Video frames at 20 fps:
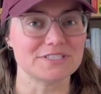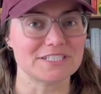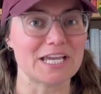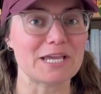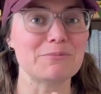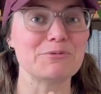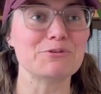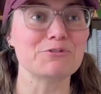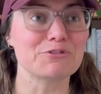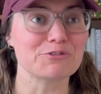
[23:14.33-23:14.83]

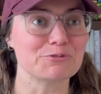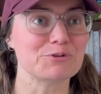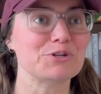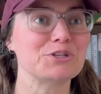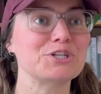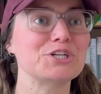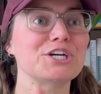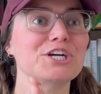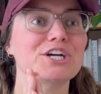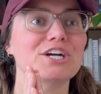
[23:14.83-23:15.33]
debut
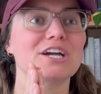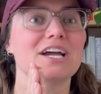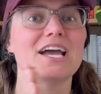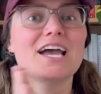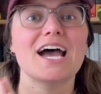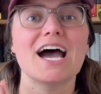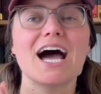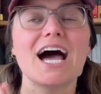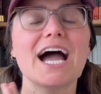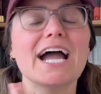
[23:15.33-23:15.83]
thriller.
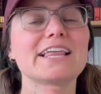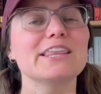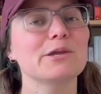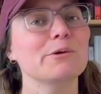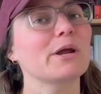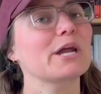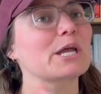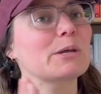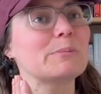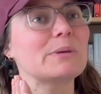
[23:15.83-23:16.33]
Highly
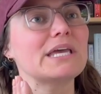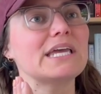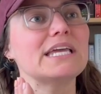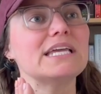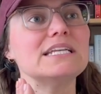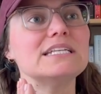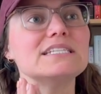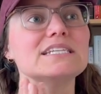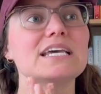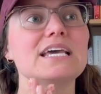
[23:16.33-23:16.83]

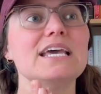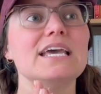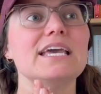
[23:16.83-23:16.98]
recommend.